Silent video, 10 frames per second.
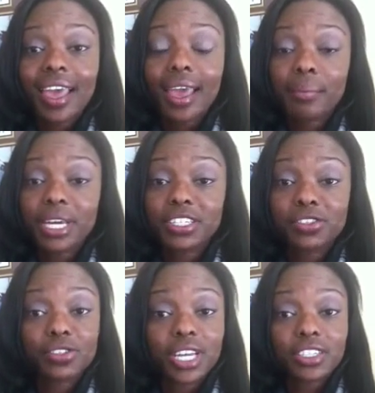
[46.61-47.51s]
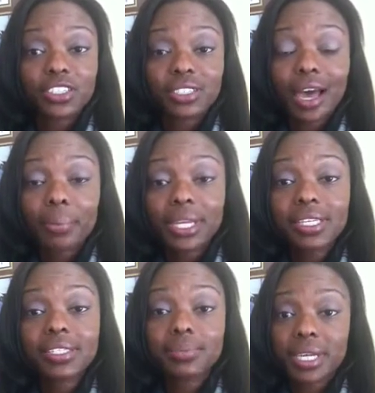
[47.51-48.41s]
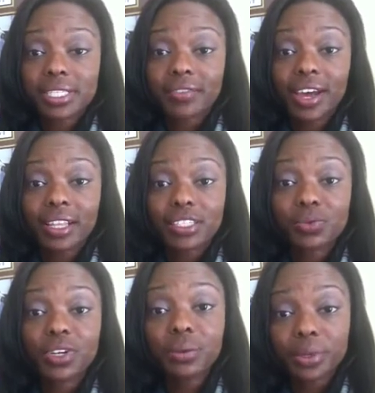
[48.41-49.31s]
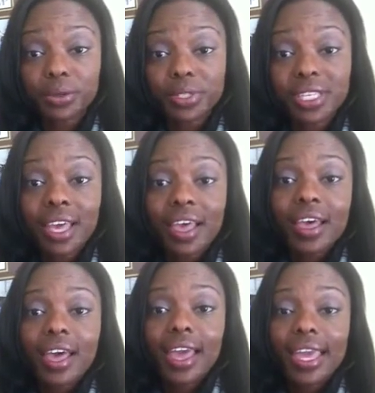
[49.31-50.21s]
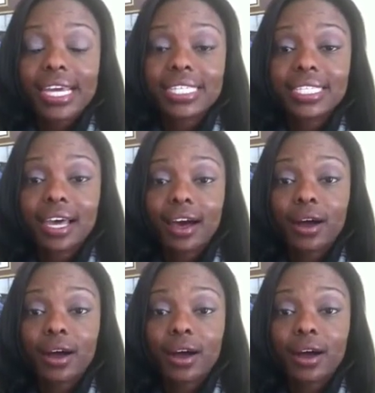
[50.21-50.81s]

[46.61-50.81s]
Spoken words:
and my dissertation topic is domestic violence reabuse. And